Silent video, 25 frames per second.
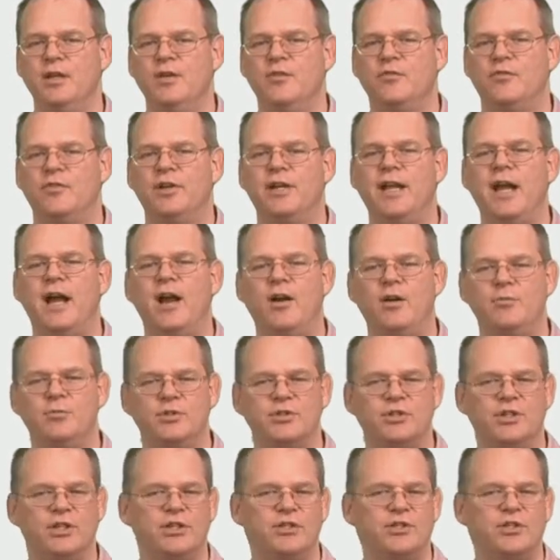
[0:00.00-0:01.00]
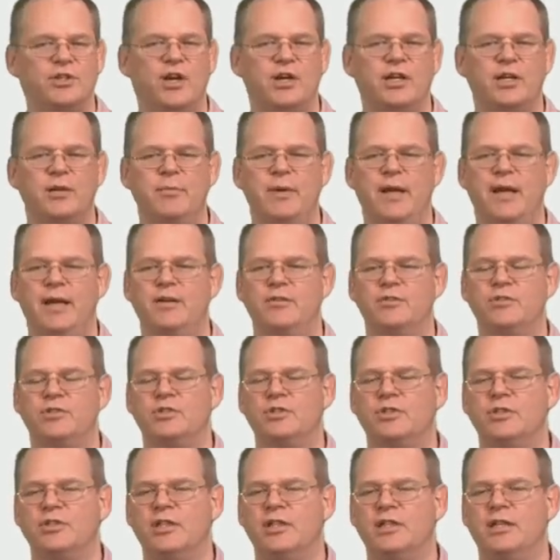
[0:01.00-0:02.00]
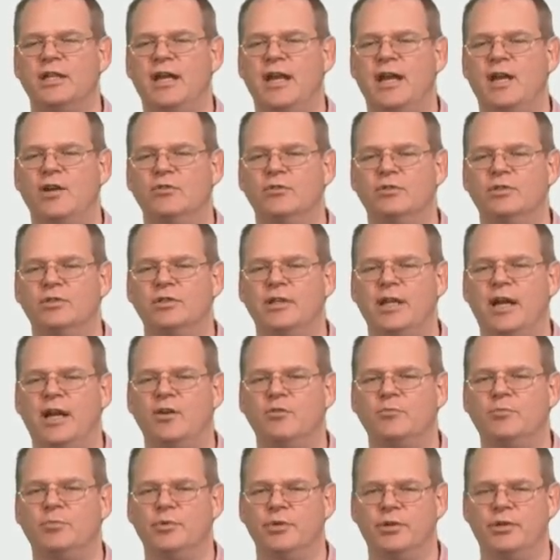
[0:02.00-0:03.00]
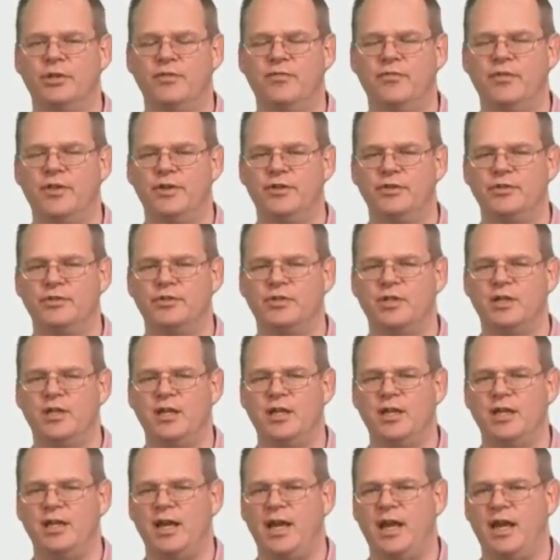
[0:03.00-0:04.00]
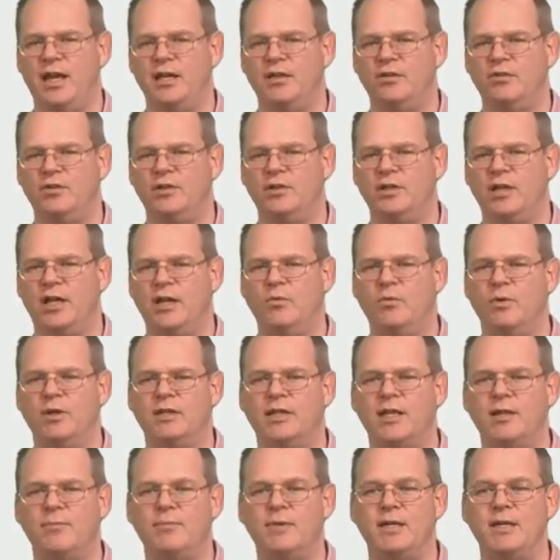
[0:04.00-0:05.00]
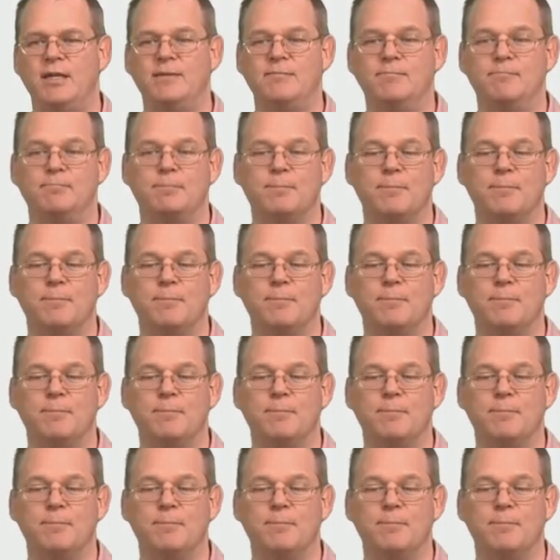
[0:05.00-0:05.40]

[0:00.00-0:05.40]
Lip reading: For now, I'm just going to talk about the output of those and what they mean.